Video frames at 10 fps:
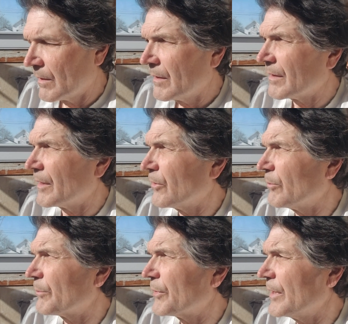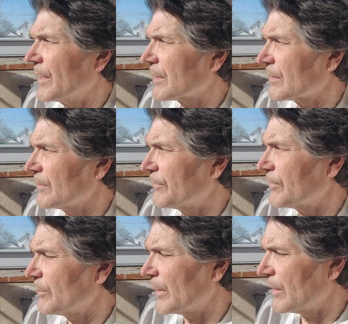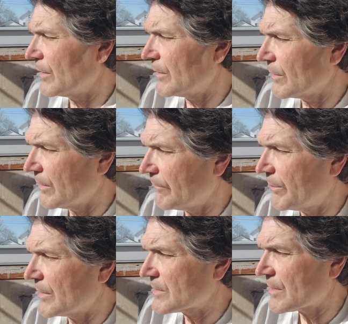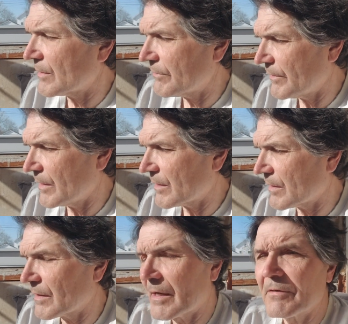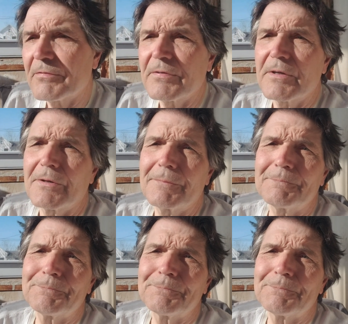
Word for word: And I hope and pray I can live from my heart a life based on faith and not fear.